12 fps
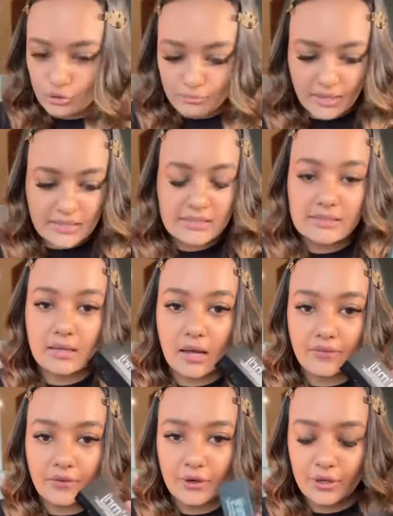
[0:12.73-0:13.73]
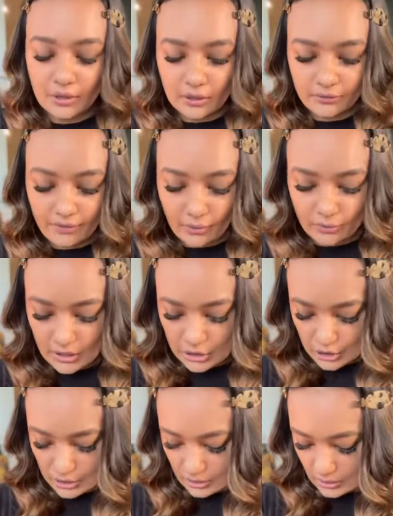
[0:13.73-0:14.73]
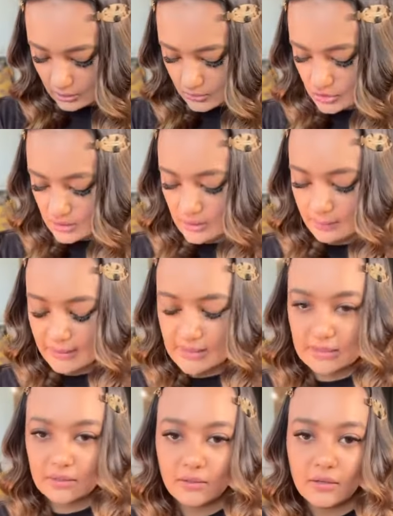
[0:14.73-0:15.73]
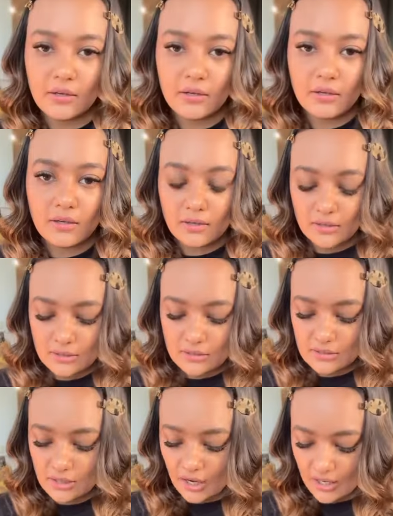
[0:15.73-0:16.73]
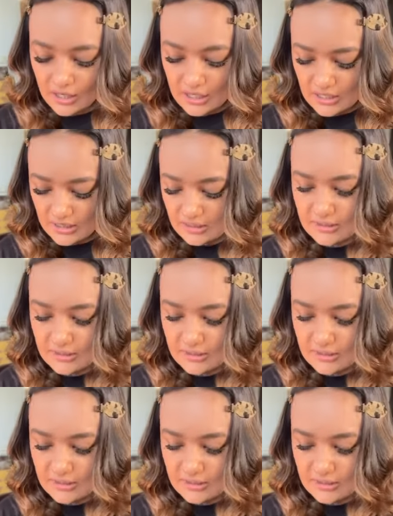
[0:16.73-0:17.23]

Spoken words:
mix the other foundation, which is a bit darker.